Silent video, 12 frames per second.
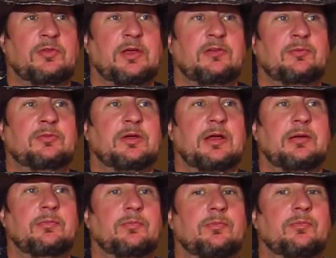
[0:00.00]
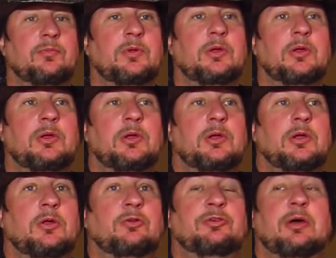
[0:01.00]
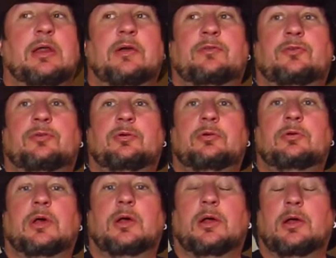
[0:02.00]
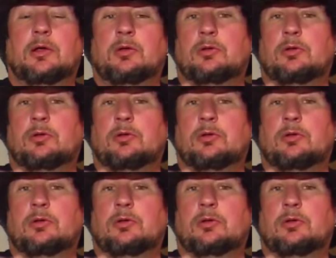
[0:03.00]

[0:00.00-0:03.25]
I got some time, shout outs to